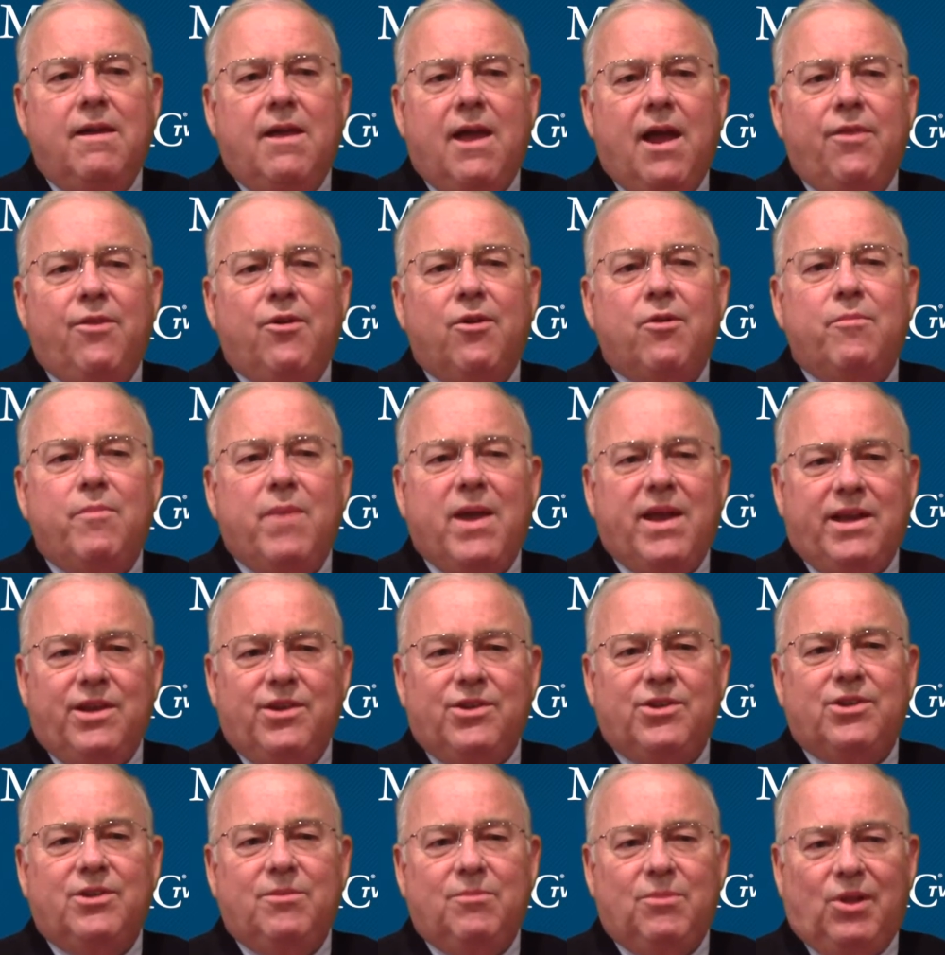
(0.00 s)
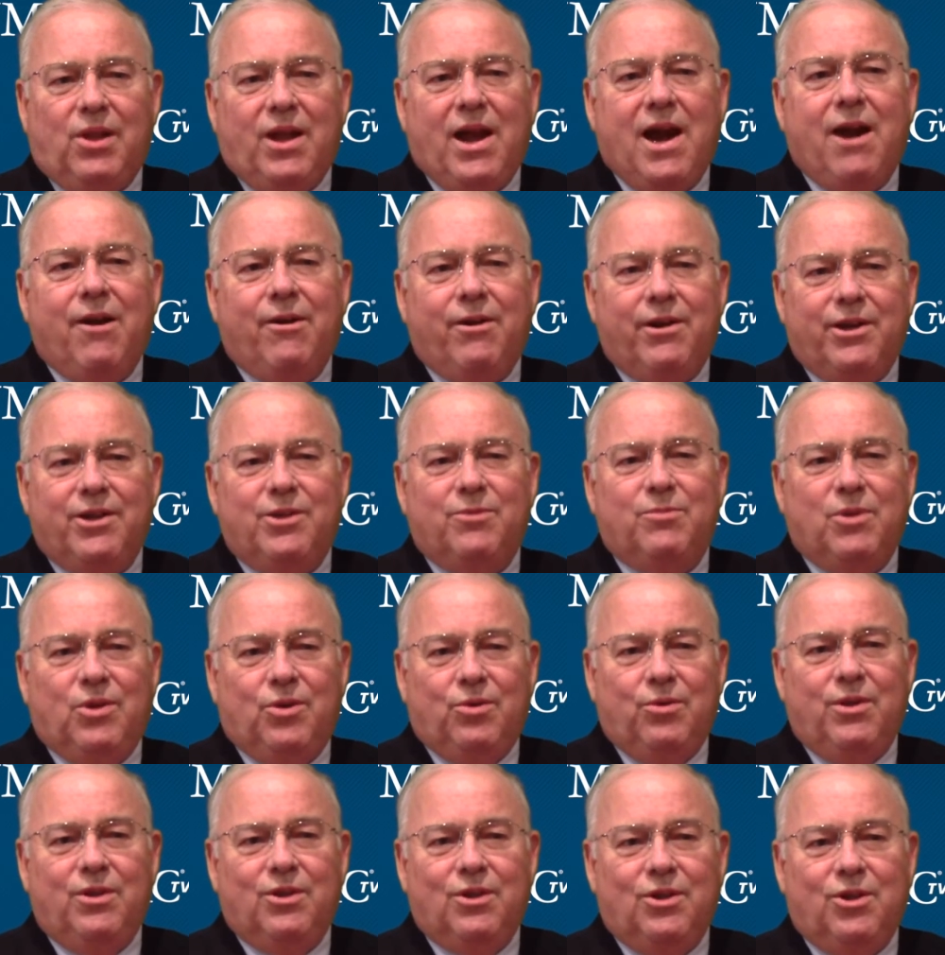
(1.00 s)
And there are many similarities
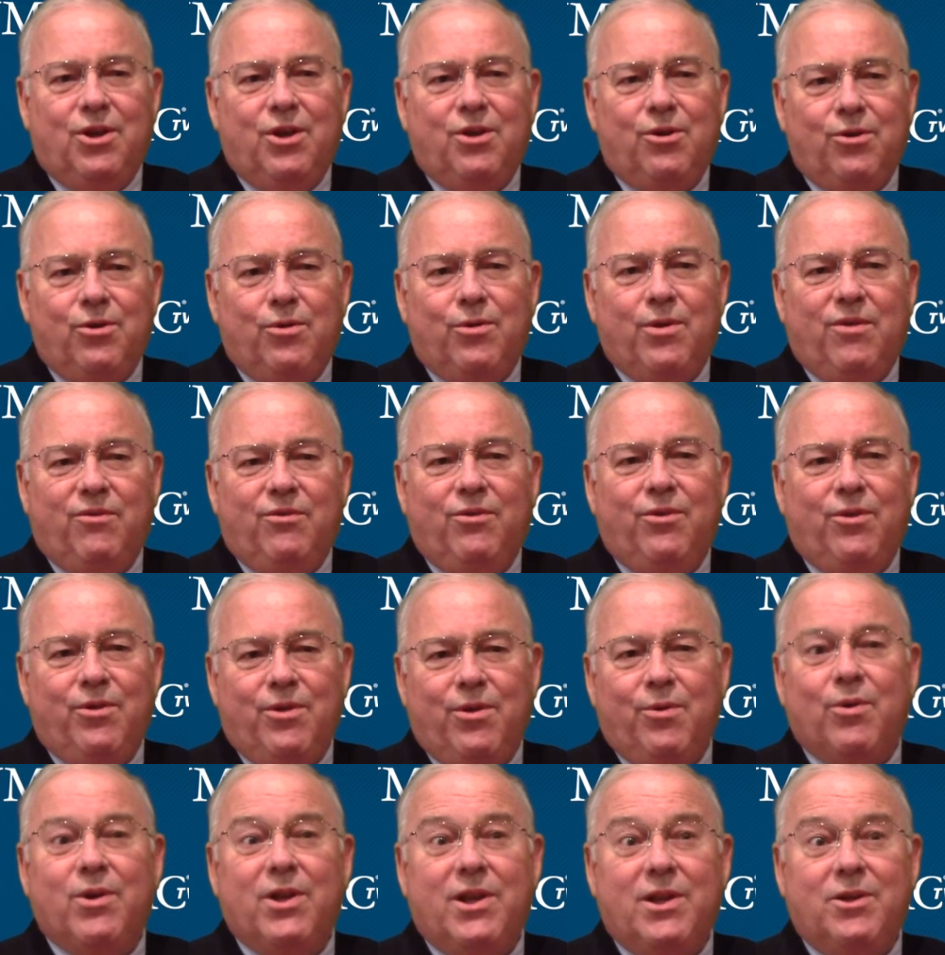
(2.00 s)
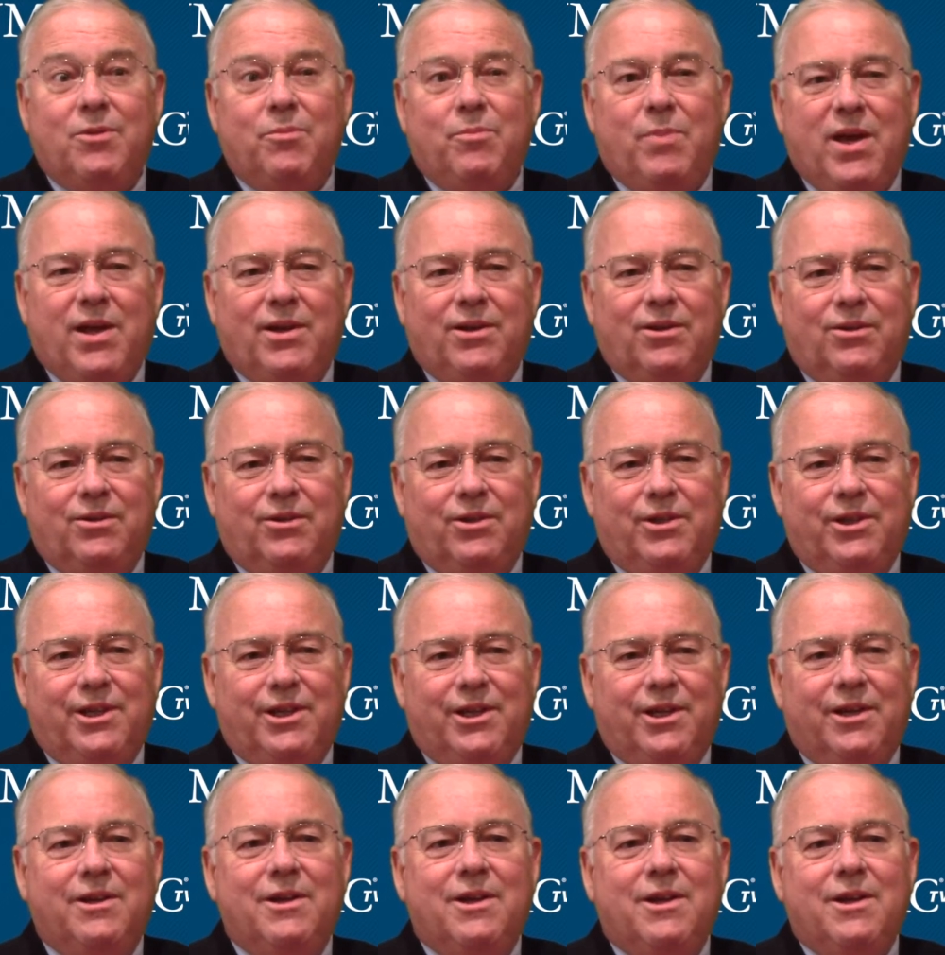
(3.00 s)
between the two, even though they were
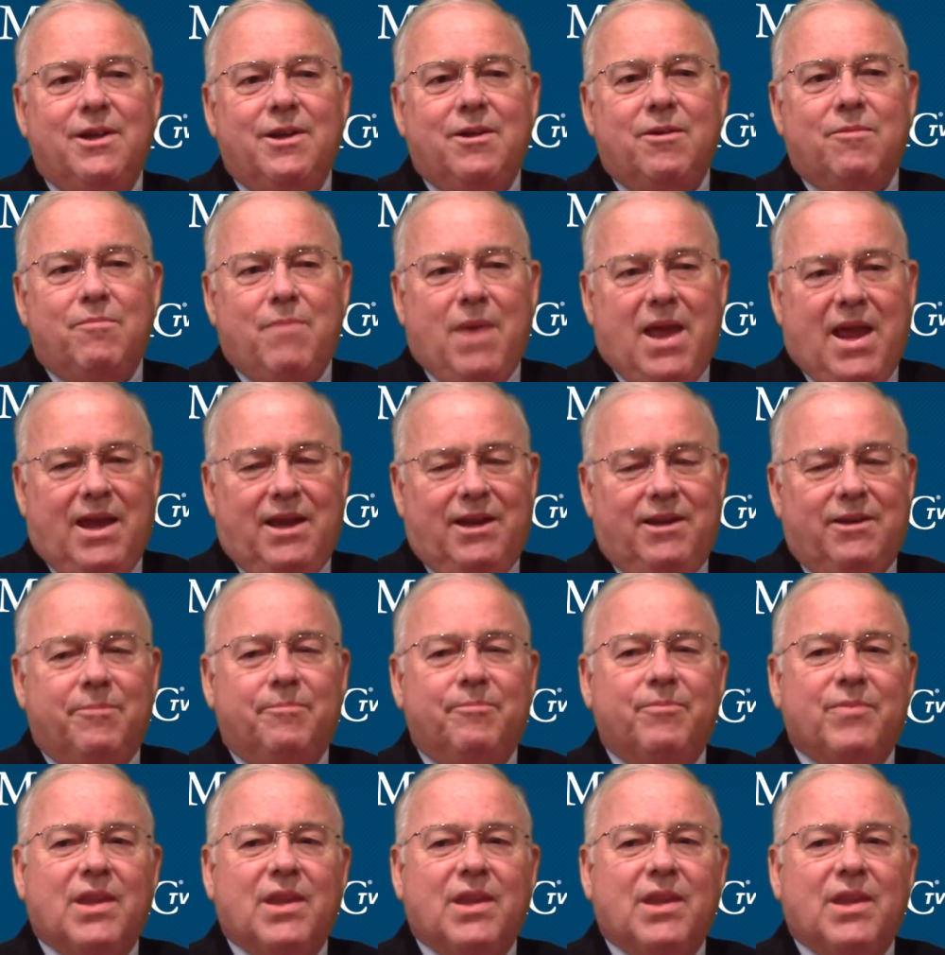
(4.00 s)
independently made.